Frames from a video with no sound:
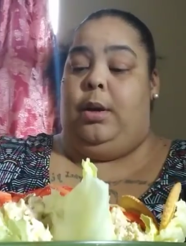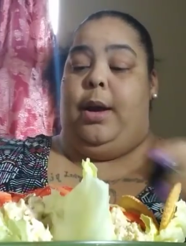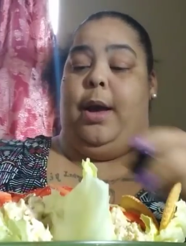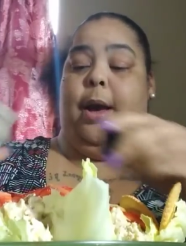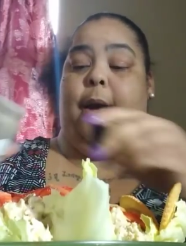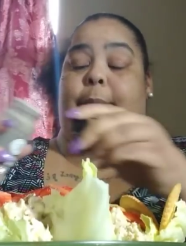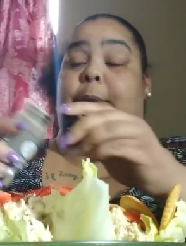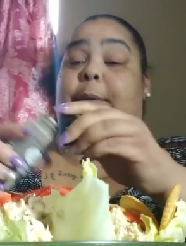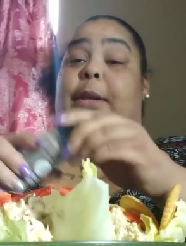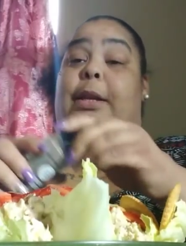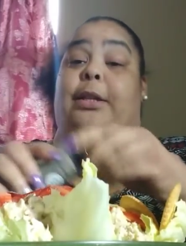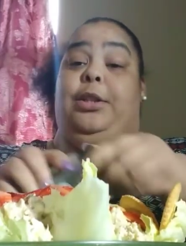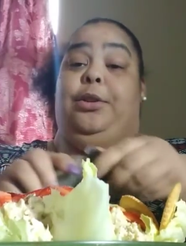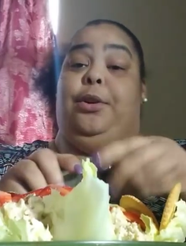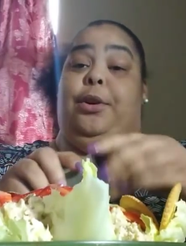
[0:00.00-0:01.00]
Comment,
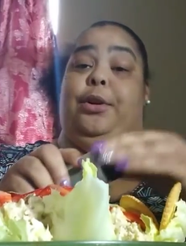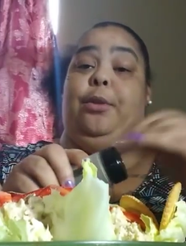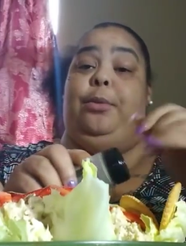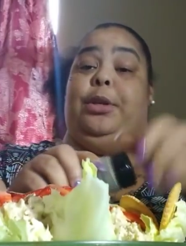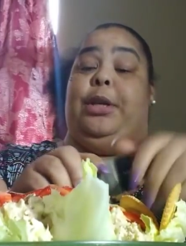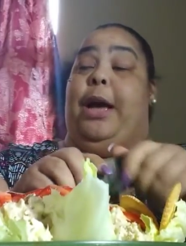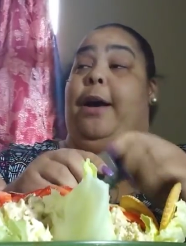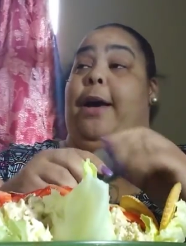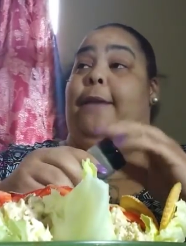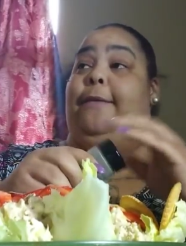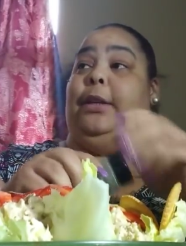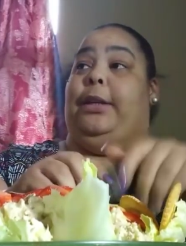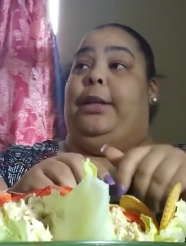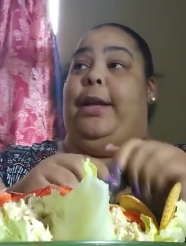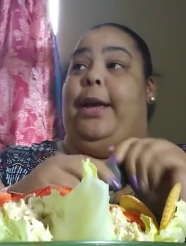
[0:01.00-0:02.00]
let your girl know what y'all
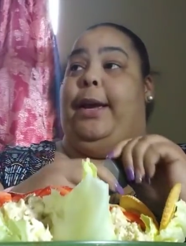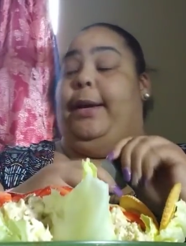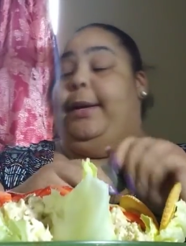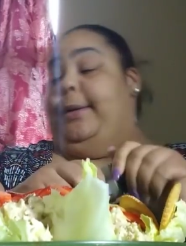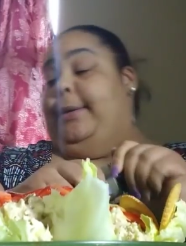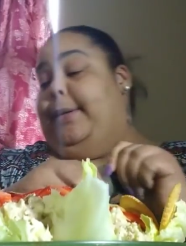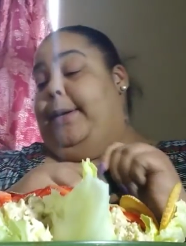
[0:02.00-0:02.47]
having today.